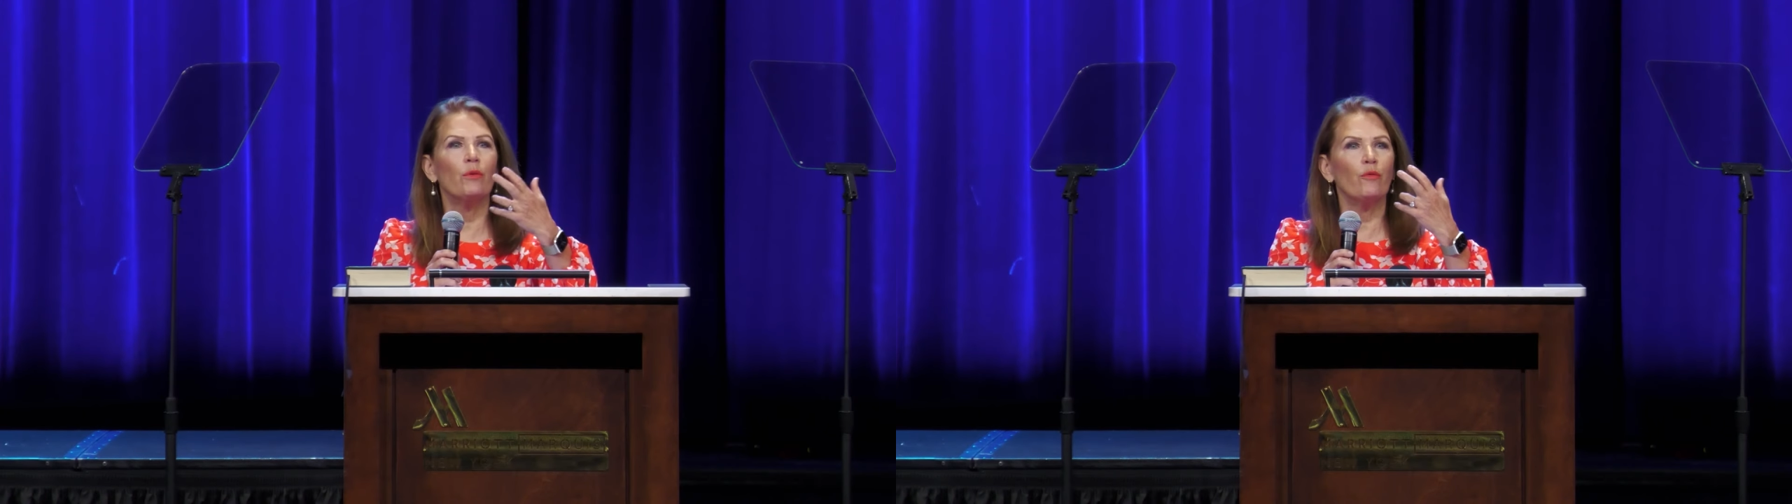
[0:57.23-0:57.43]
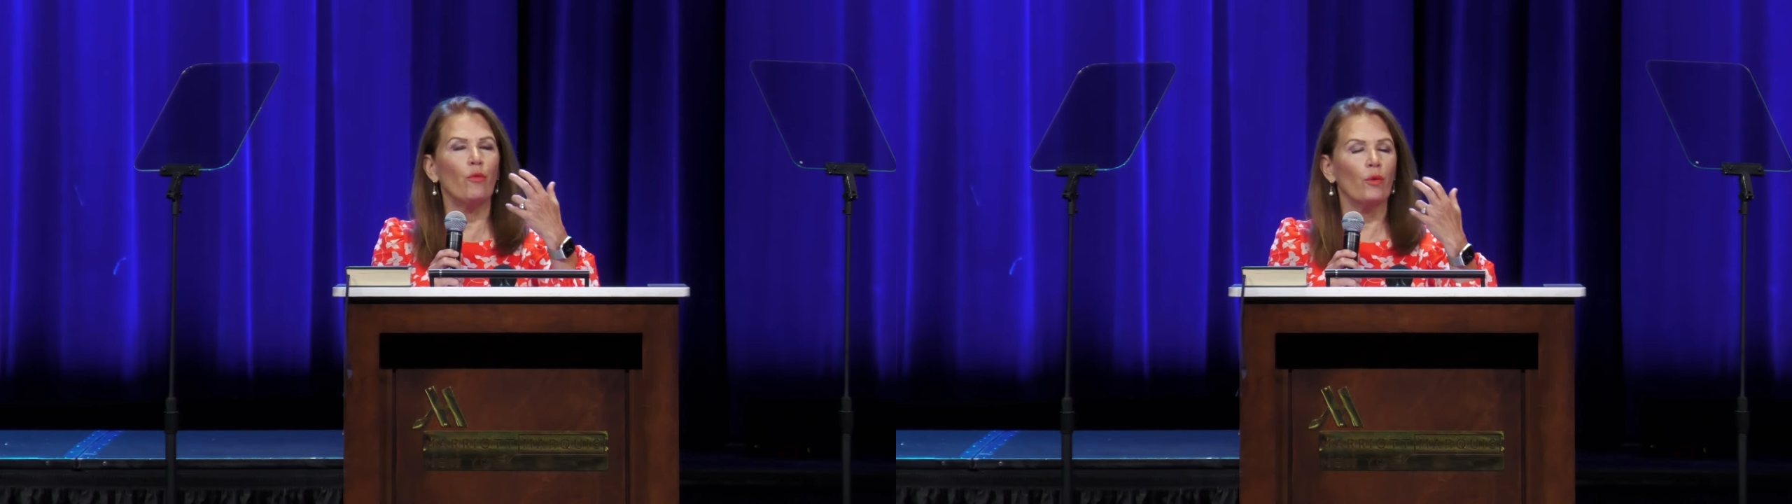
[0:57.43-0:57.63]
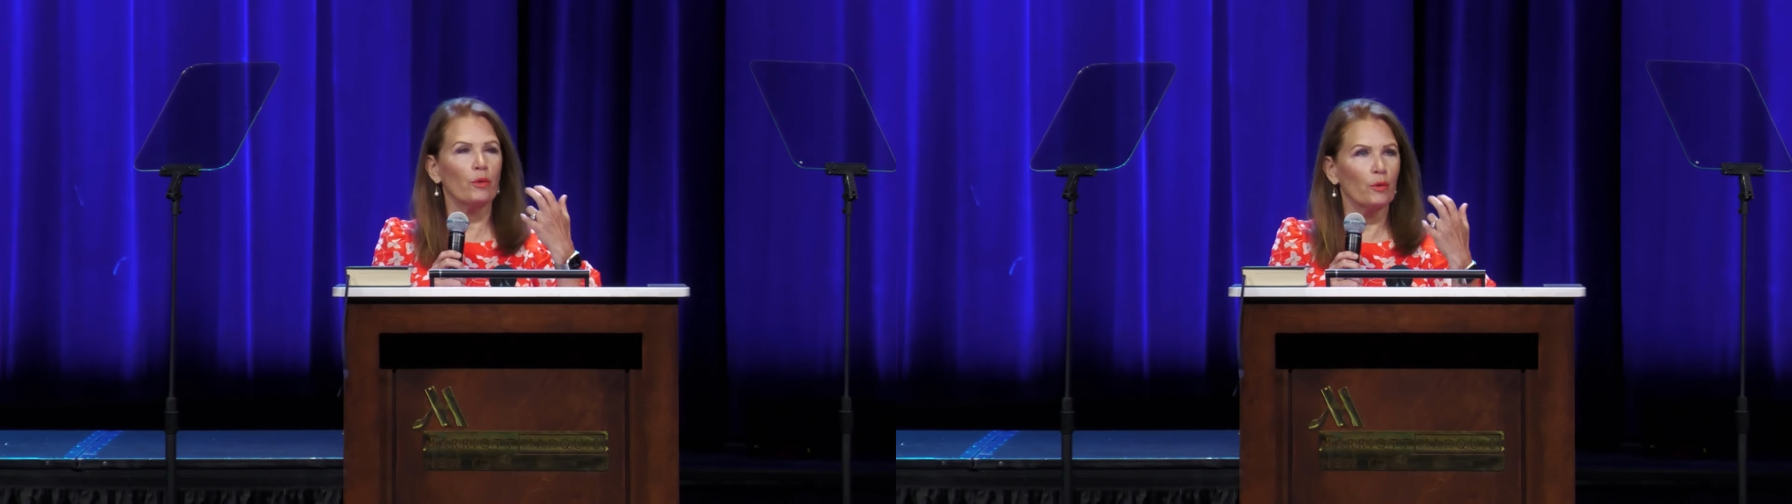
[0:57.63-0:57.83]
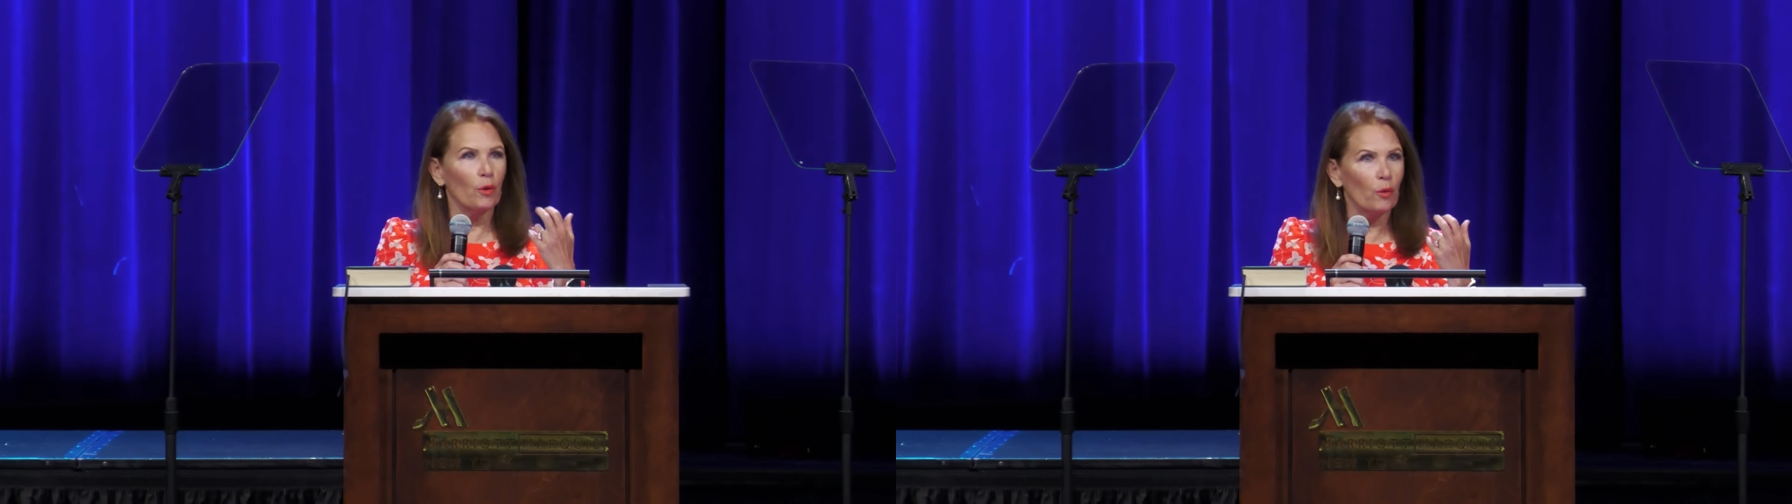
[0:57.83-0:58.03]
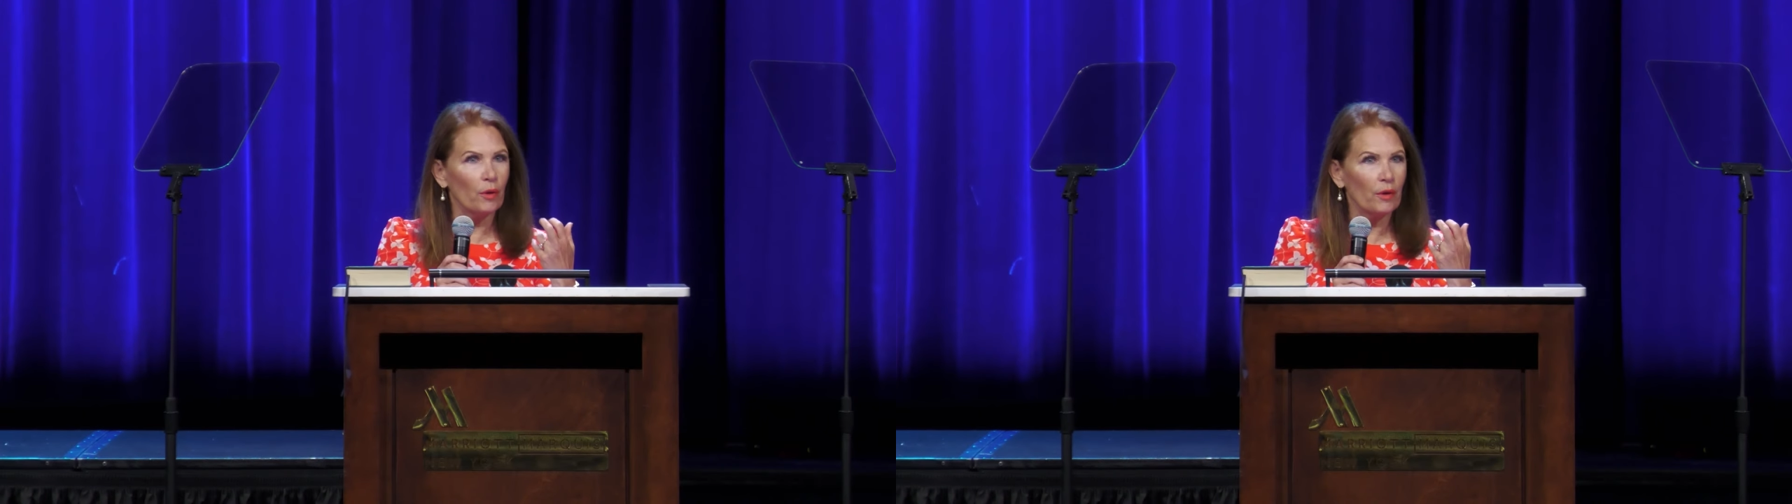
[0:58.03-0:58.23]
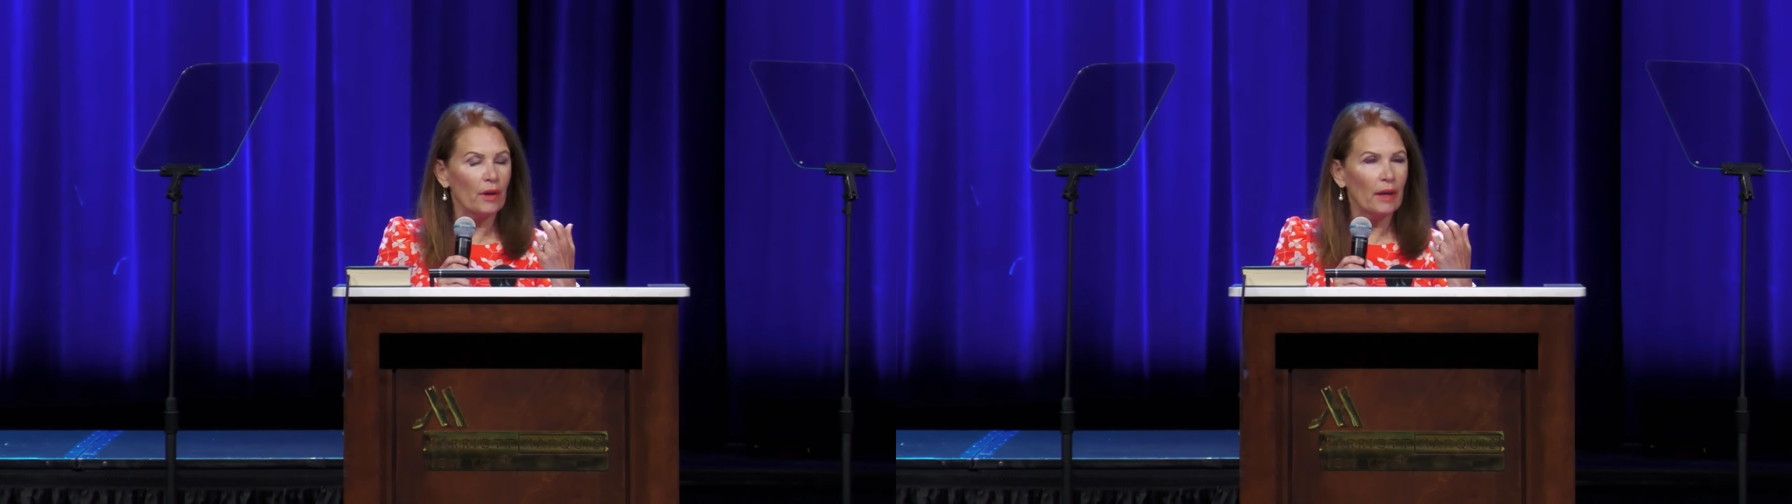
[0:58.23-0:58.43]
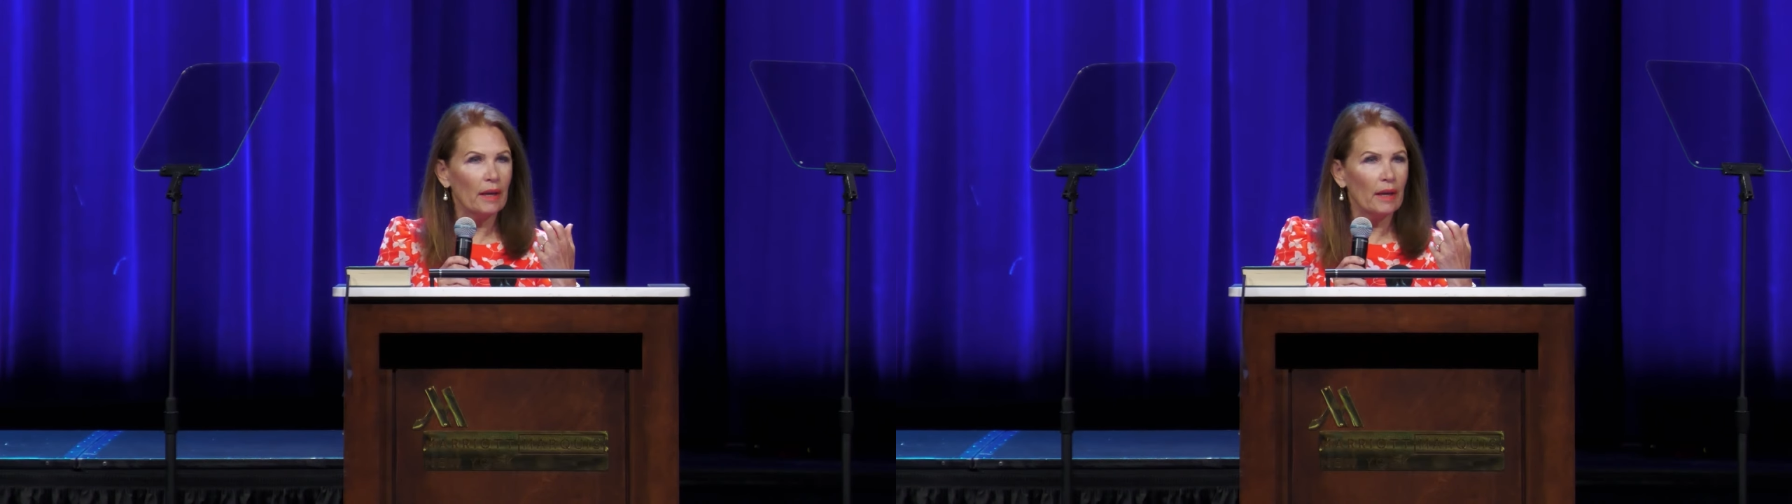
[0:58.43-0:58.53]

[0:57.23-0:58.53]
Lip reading: before the Lord